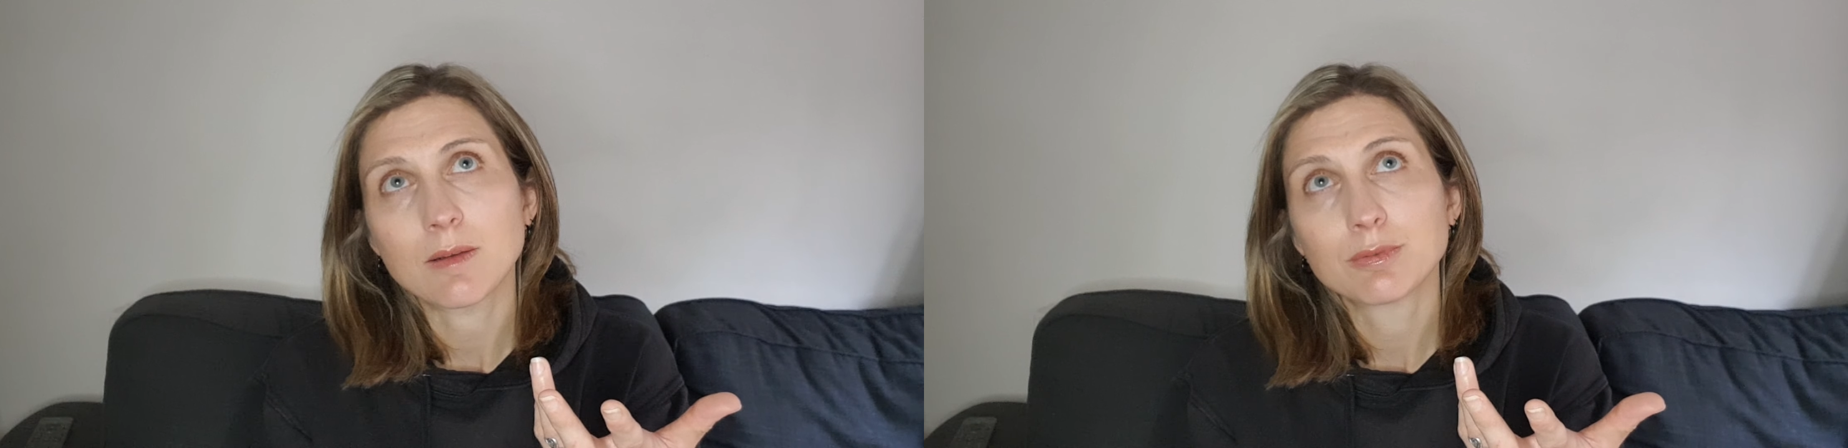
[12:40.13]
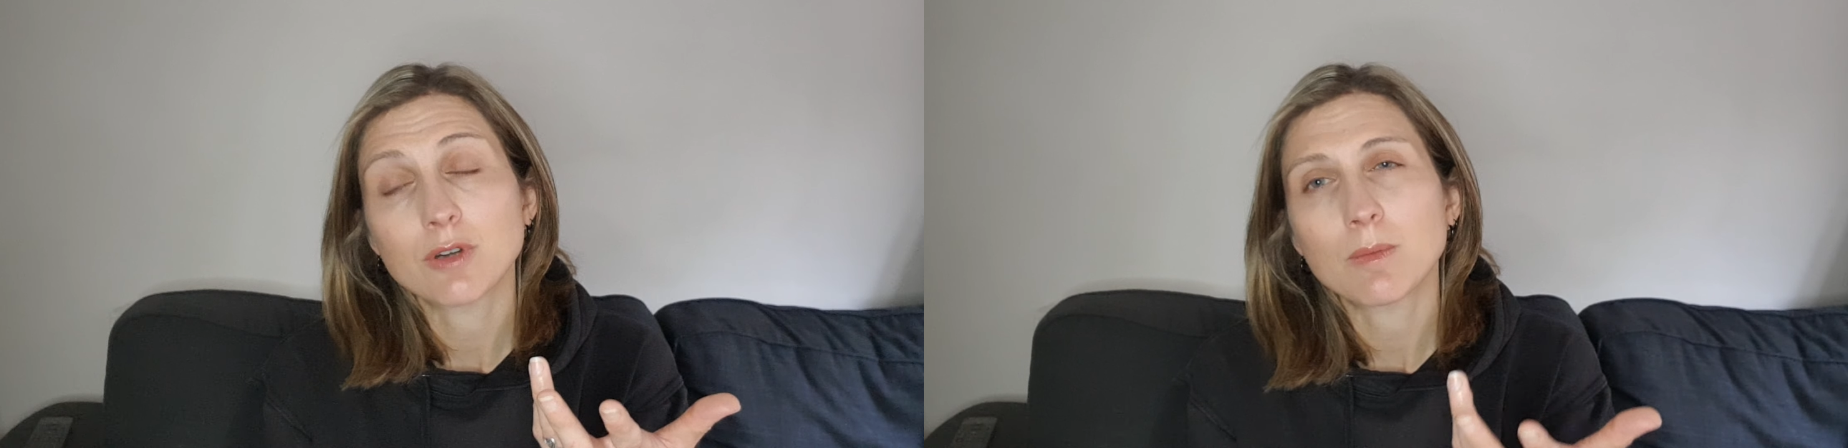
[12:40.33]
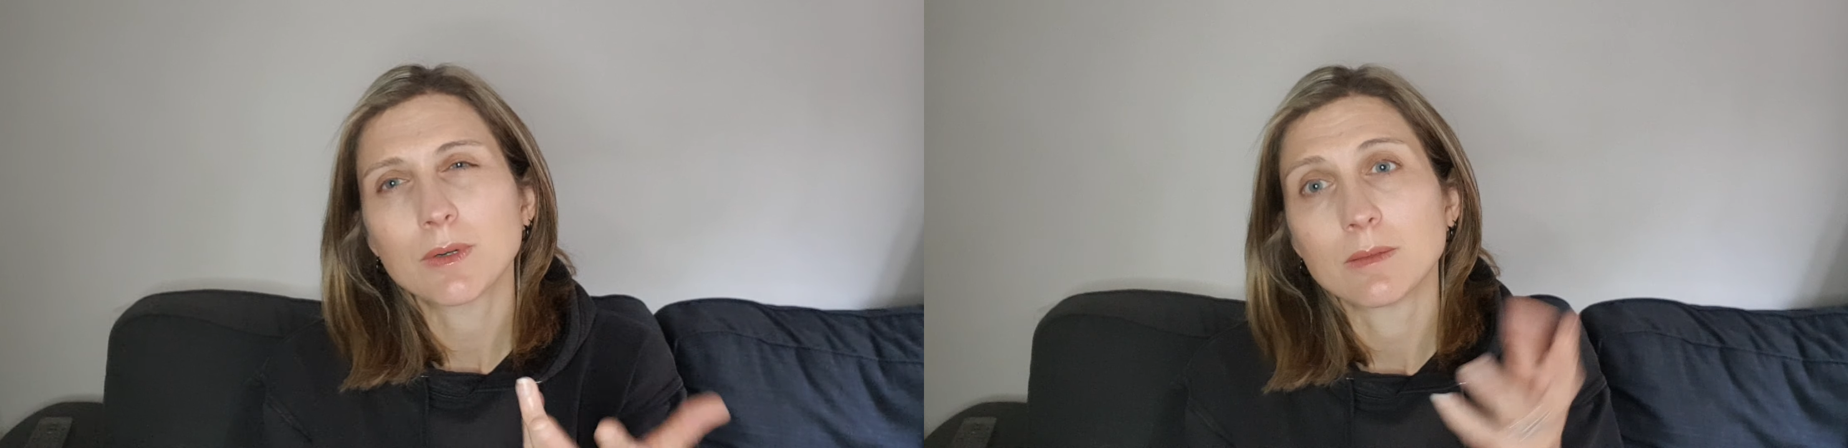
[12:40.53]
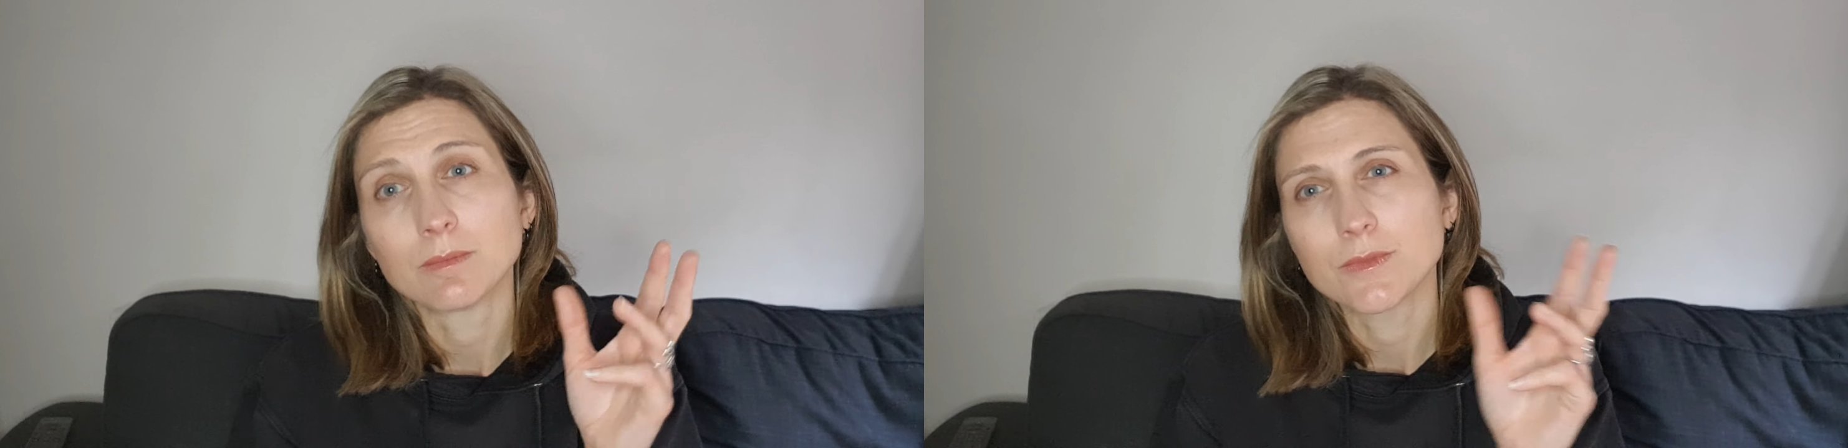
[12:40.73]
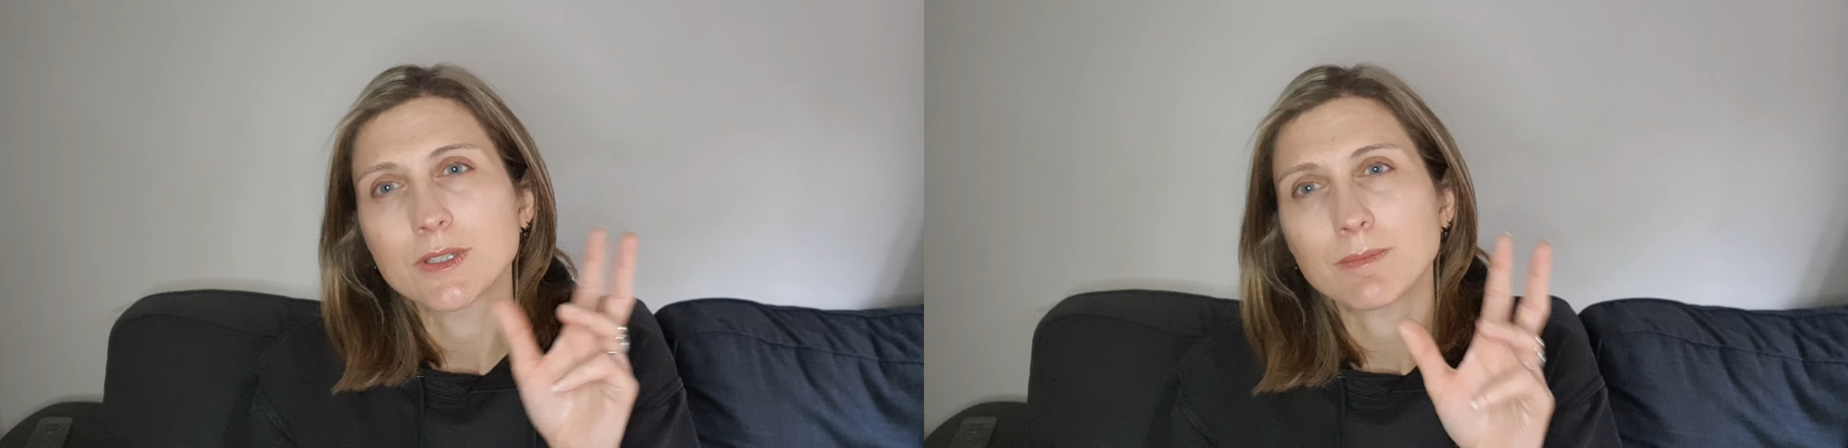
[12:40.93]

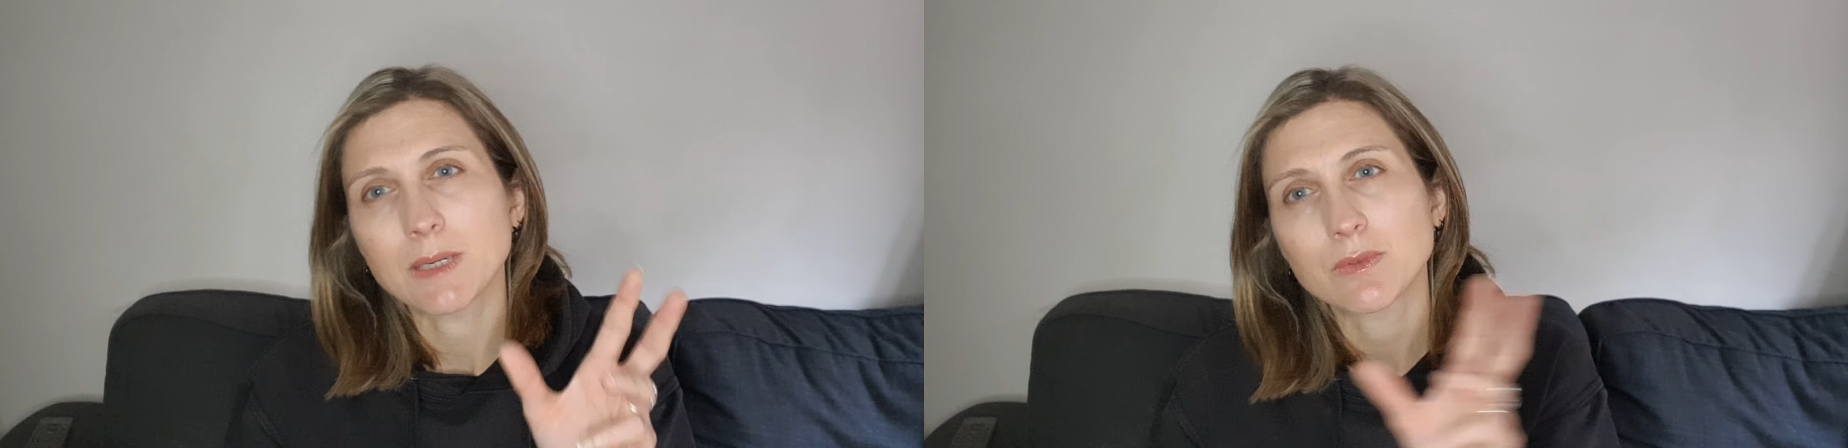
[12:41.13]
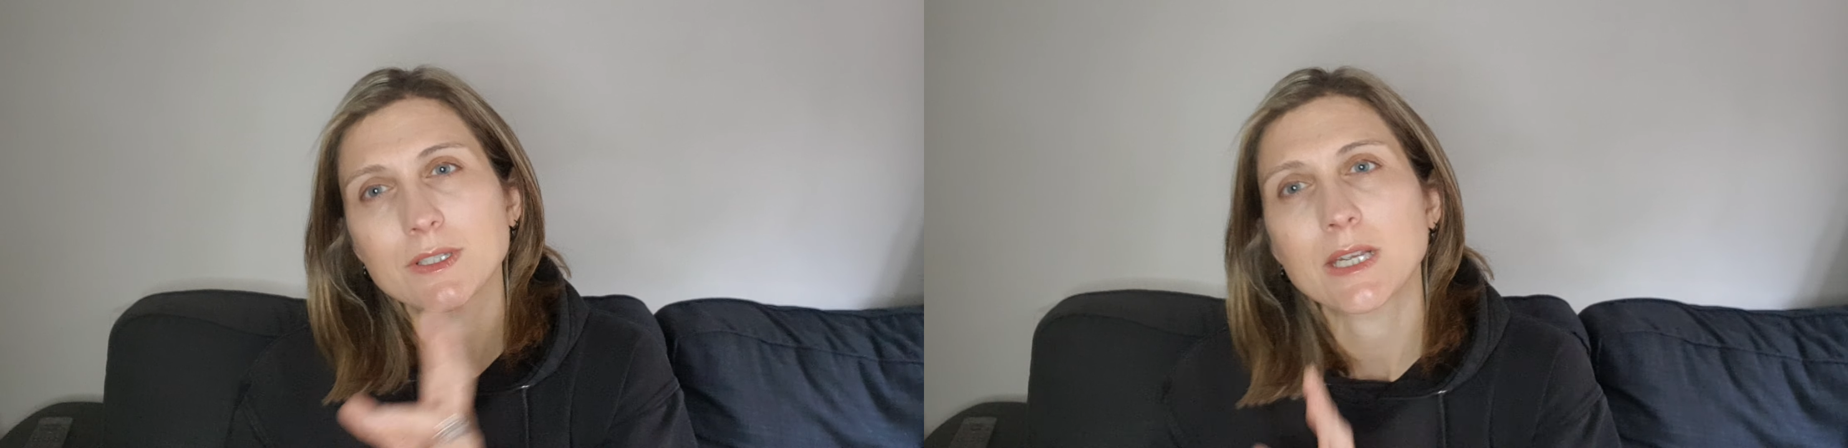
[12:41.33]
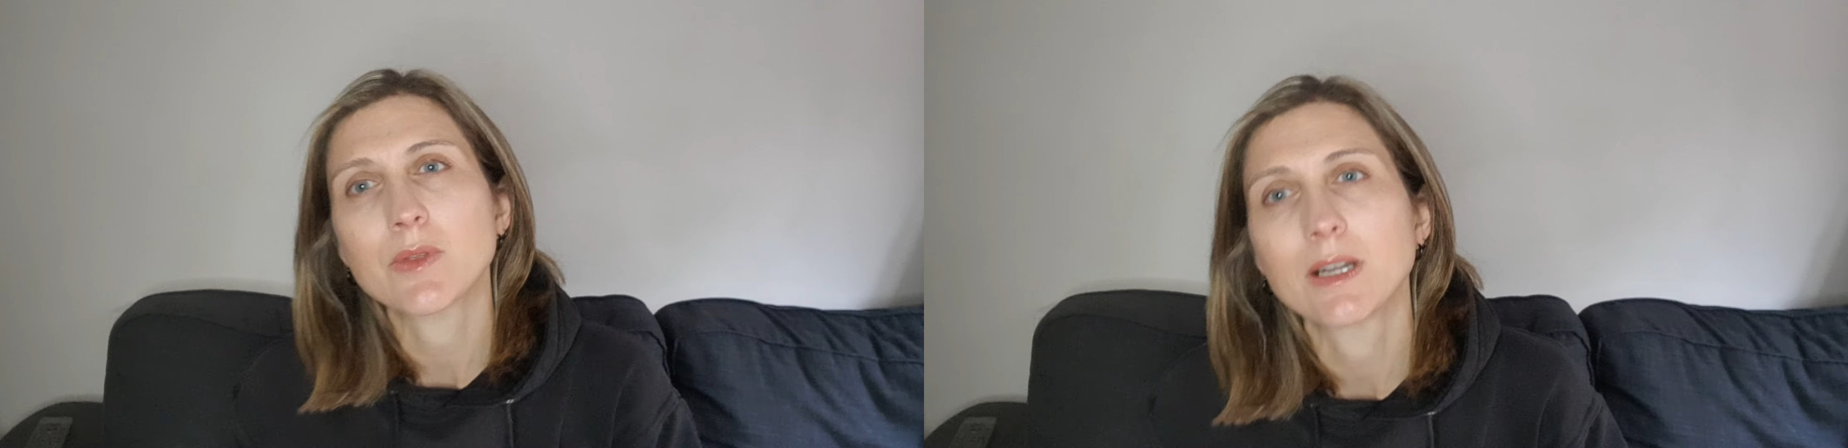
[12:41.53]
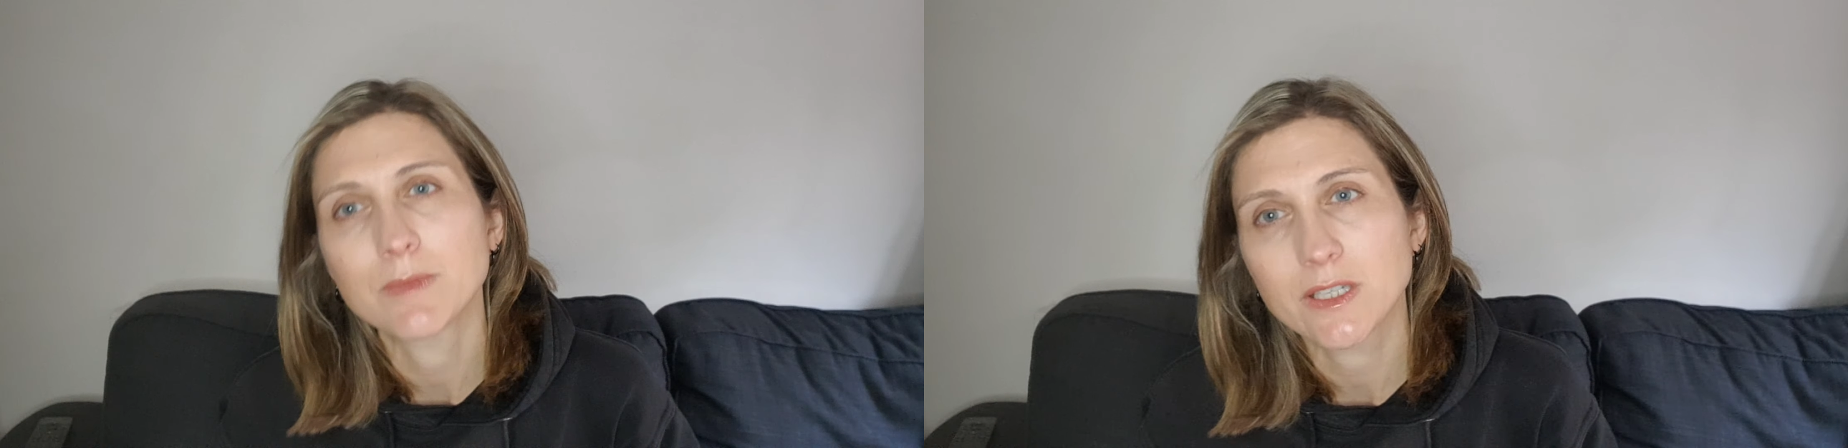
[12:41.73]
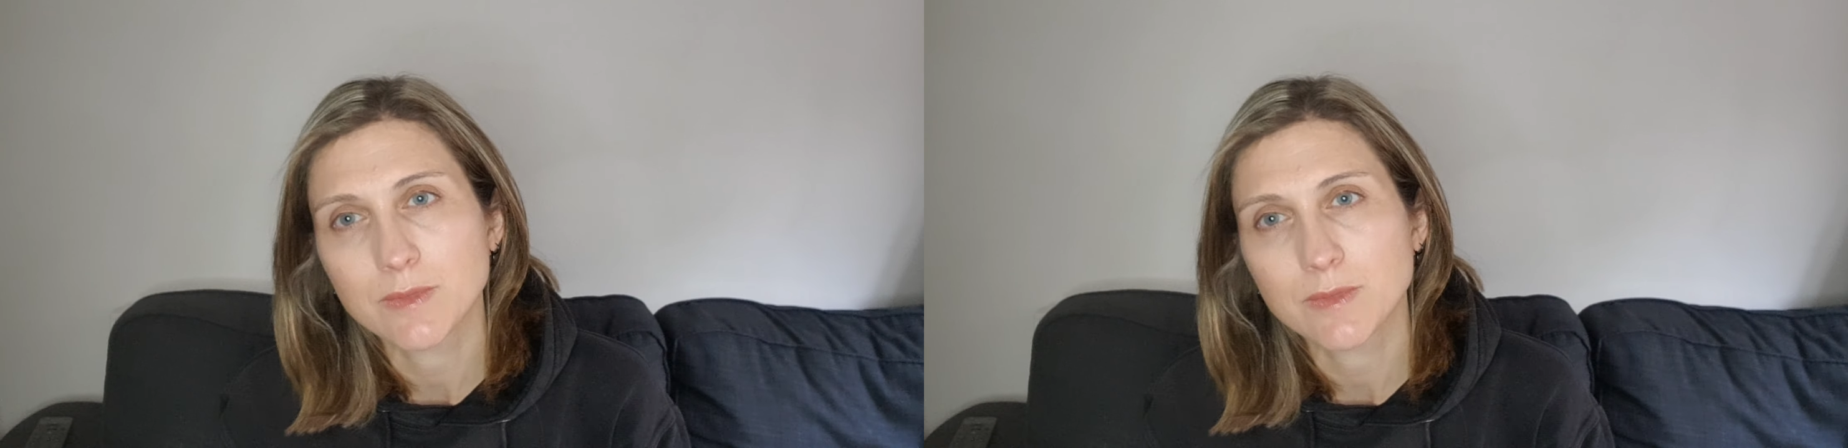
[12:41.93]
problems that people see with eliminative